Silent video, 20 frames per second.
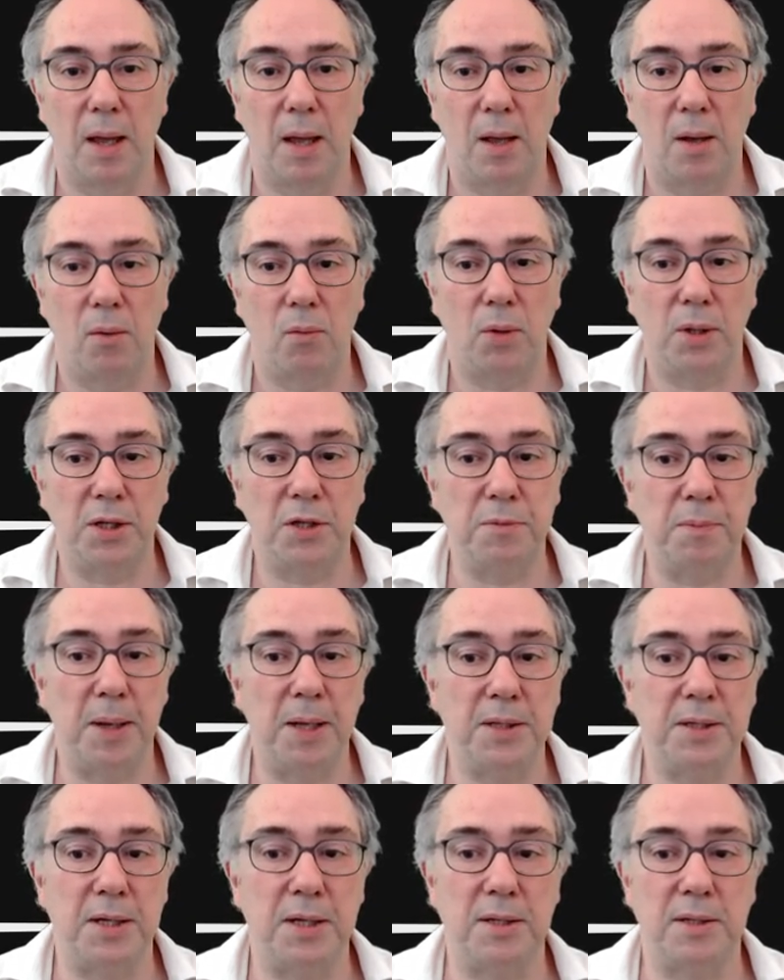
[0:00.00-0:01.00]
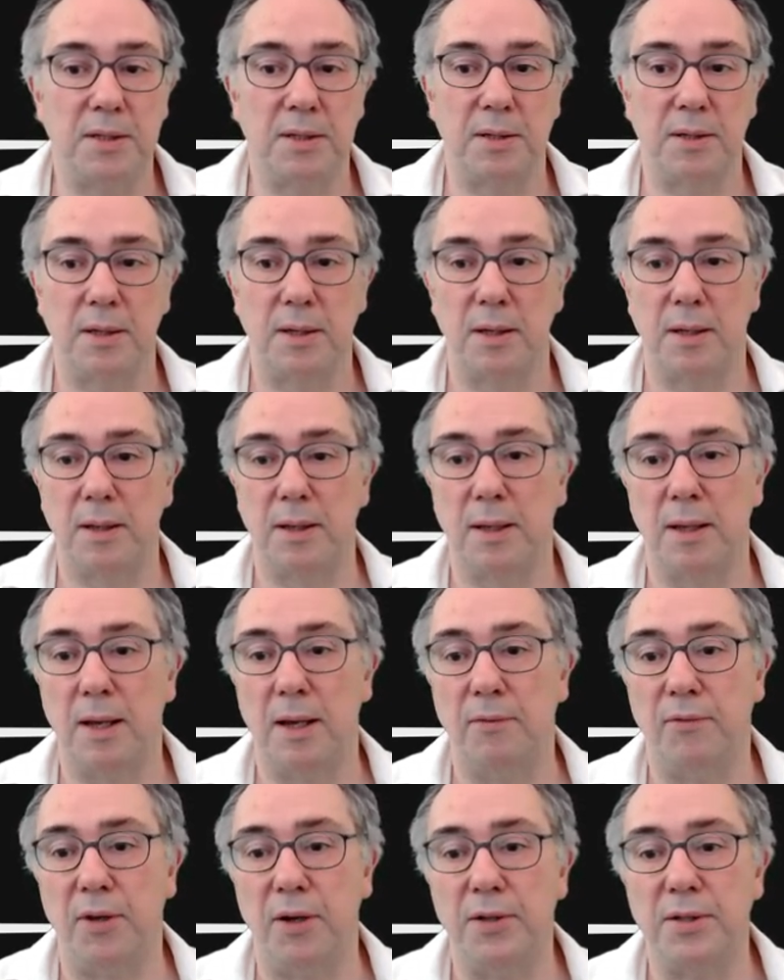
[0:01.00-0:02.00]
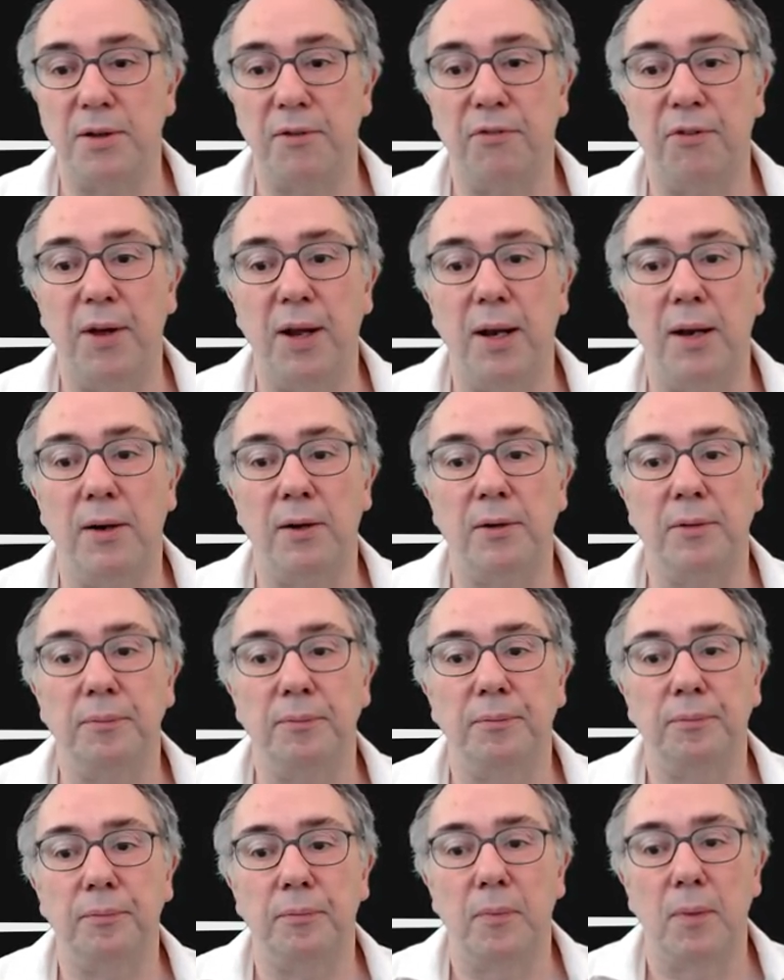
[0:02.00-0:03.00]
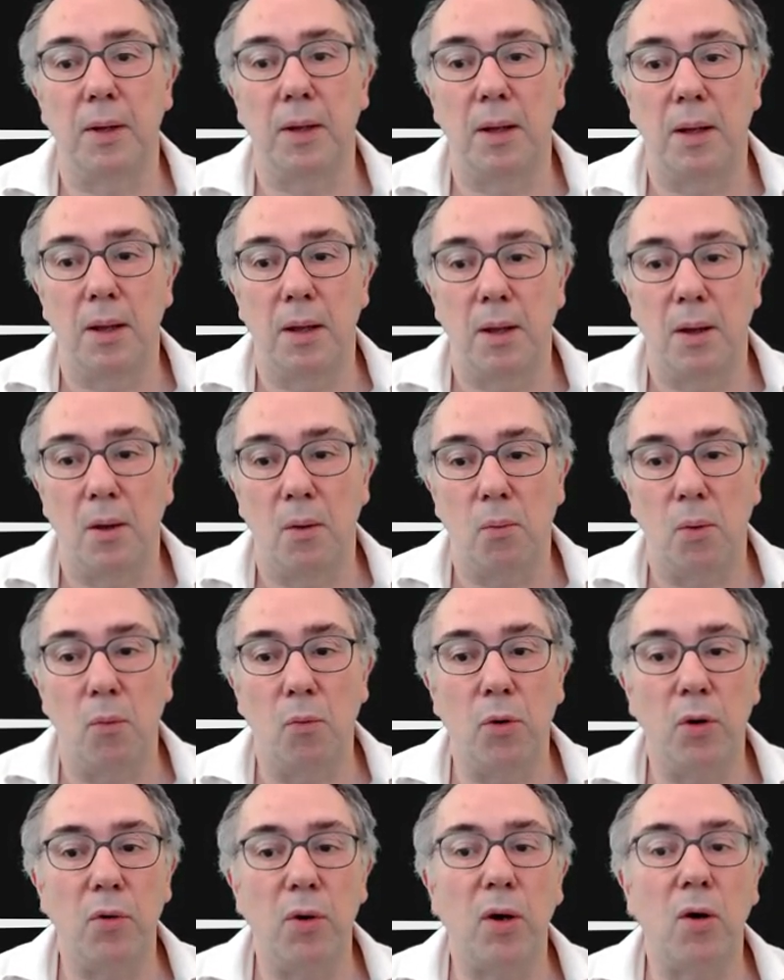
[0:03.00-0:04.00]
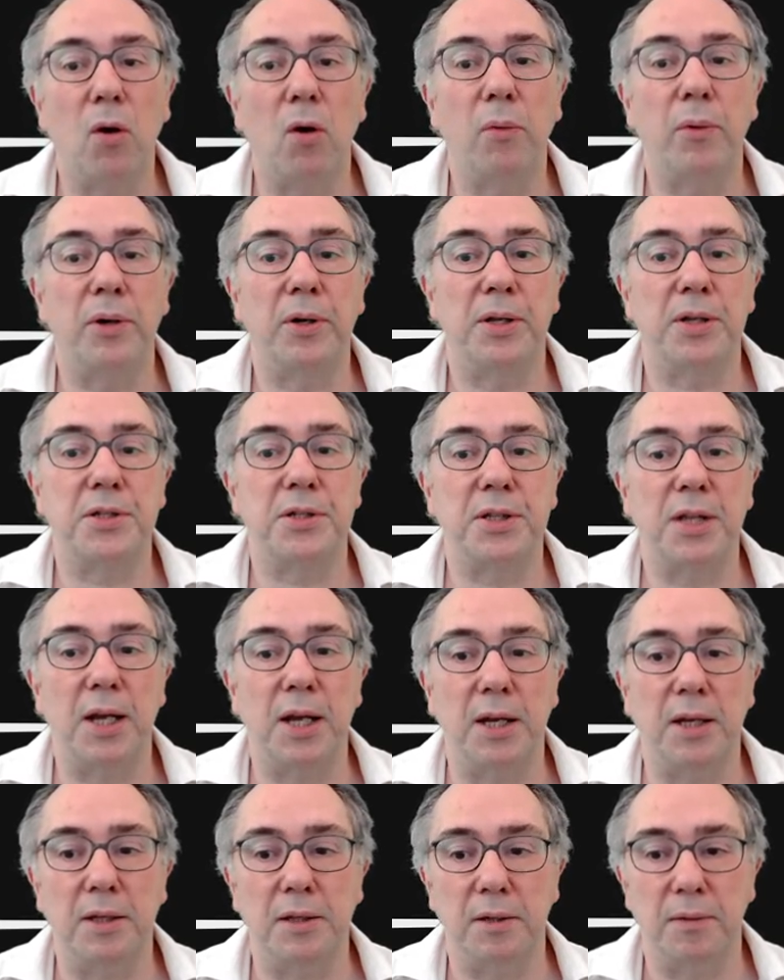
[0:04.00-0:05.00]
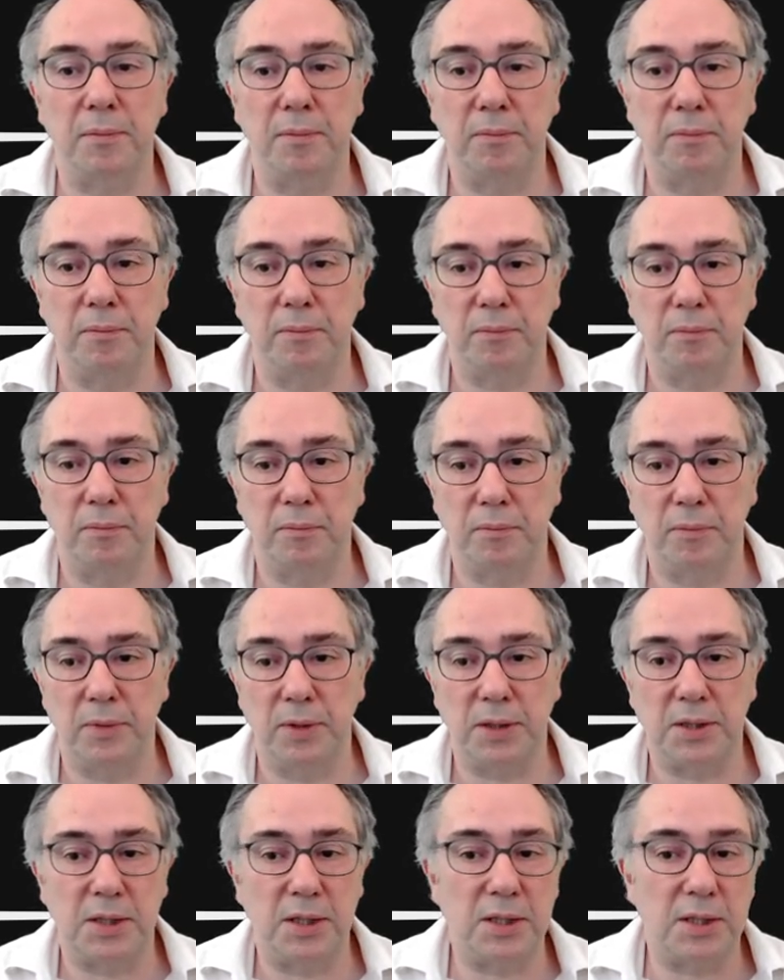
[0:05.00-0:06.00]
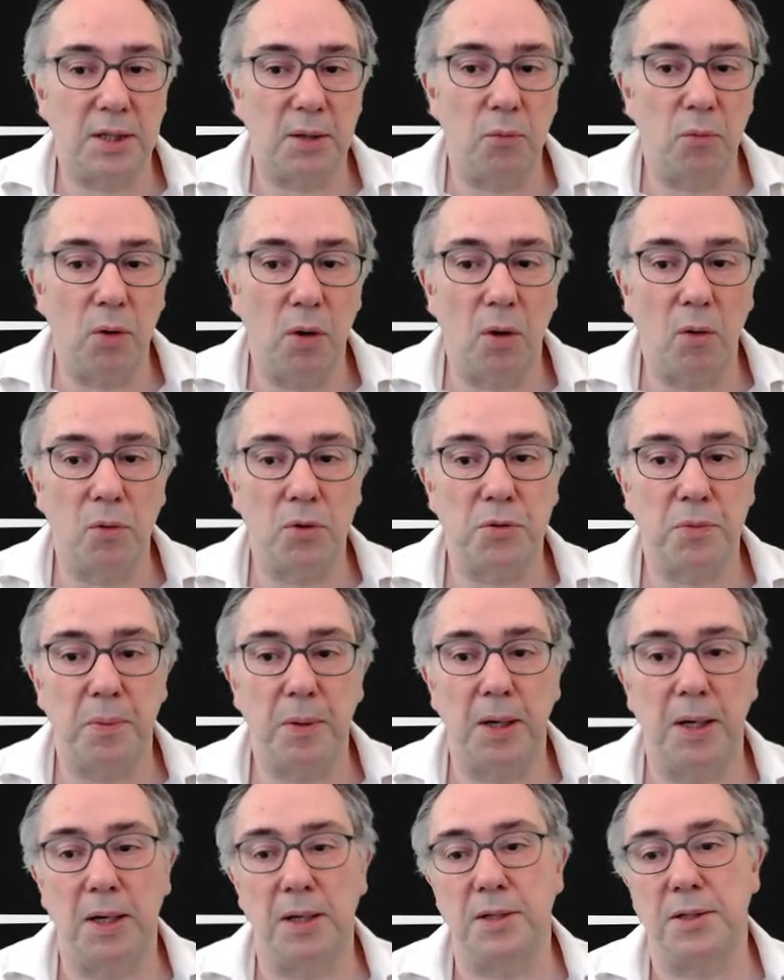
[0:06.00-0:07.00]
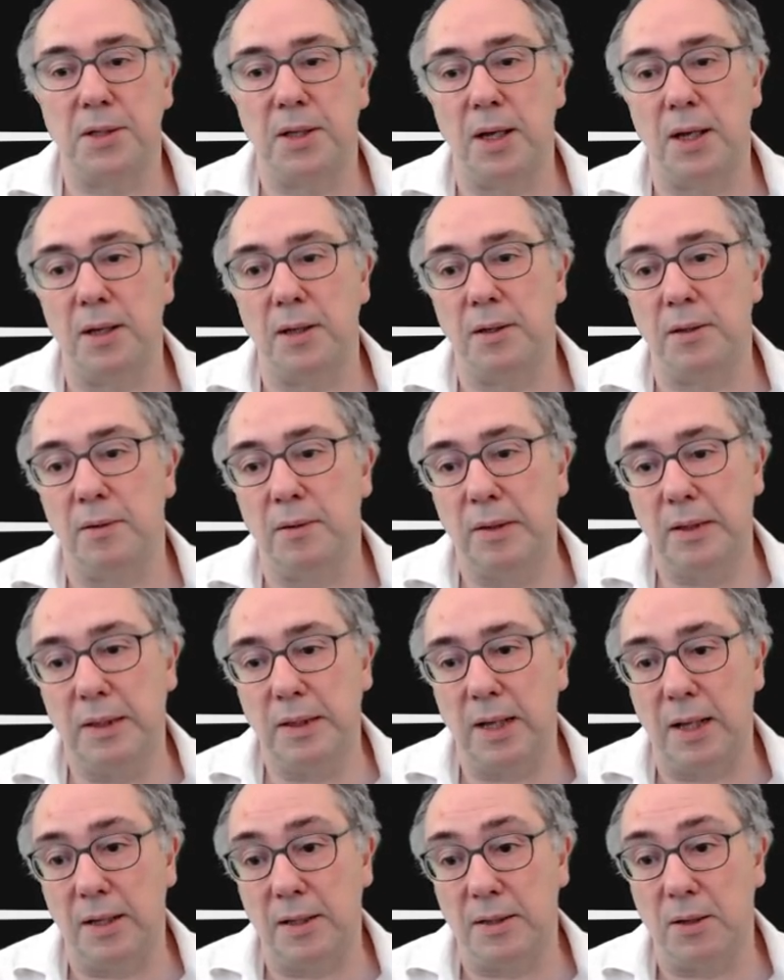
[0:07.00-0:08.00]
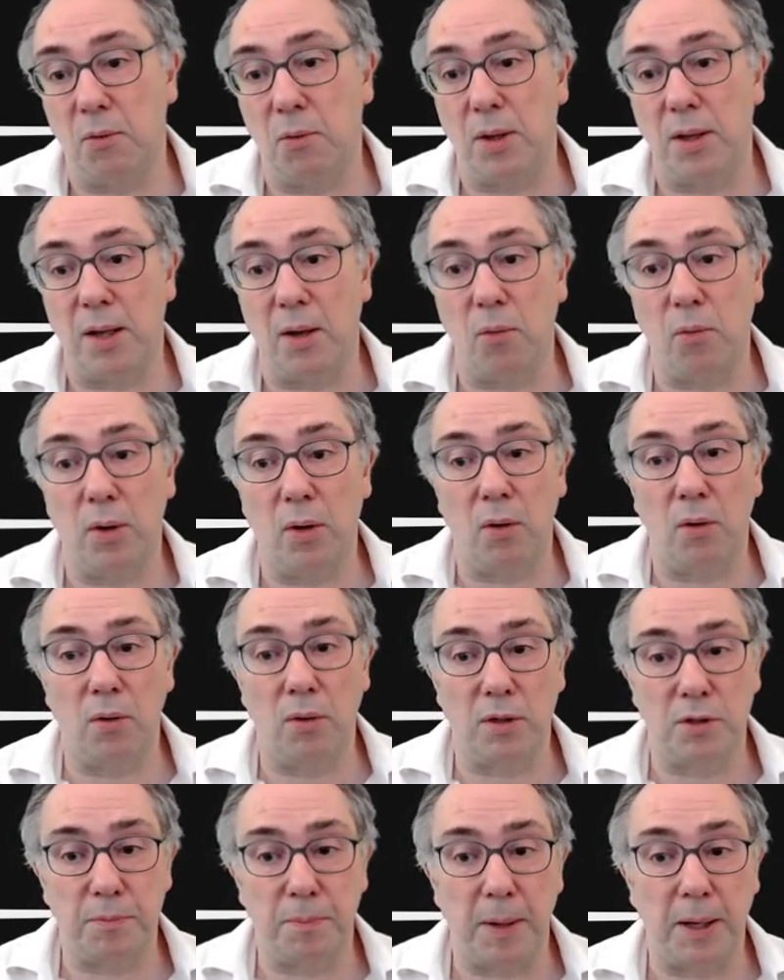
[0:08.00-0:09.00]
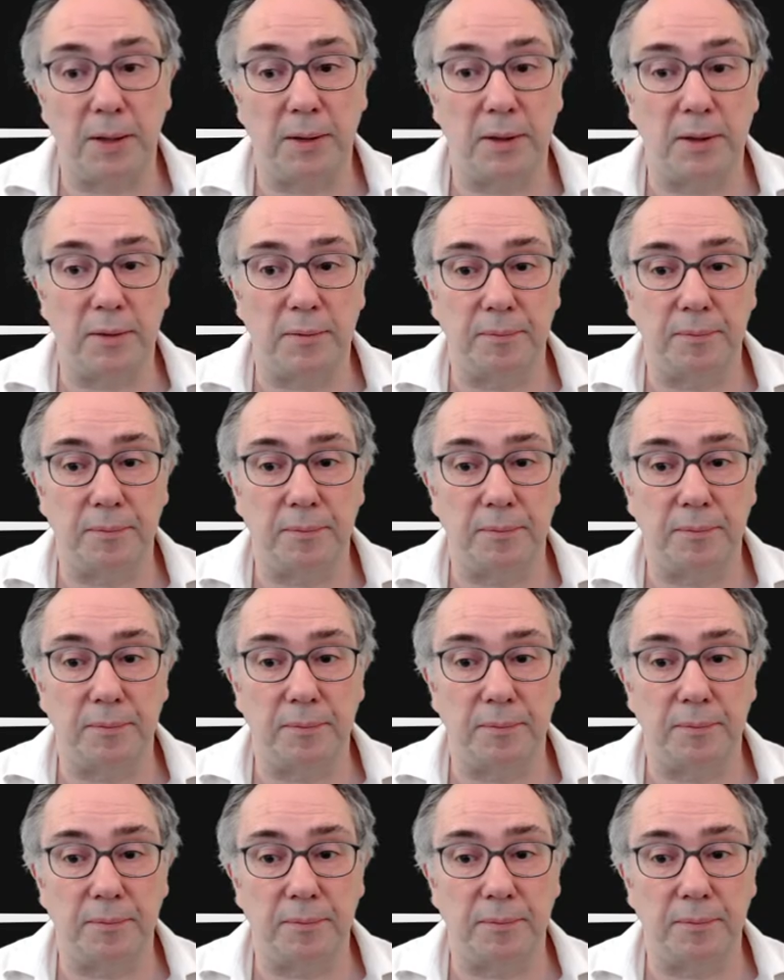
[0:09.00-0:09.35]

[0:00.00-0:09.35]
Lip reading: What this means is, if there is a failure, when we recover the state, the system will always be in a state that is the one that we all expected.